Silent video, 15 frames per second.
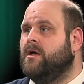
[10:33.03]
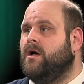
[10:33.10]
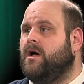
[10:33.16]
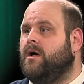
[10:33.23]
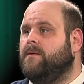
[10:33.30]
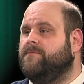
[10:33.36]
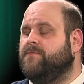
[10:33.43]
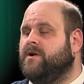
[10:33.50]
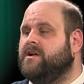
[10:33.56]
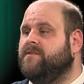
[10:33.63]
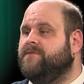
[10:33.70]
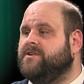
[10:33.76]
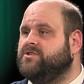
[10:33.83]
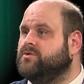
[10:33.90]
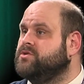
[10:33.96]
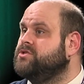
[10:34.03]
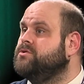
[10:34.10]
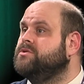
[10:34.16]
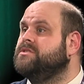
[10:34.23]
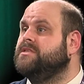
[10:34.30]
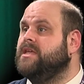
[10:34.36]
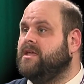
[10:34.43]
for individuals to
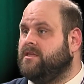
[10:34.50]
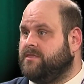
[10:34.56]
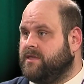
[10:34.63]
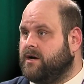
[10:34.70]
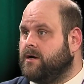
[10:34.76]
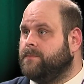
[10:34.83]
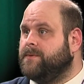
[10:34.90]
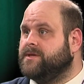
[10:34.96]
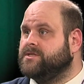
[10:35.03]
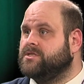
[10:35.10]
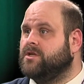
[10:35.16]
seek therapists.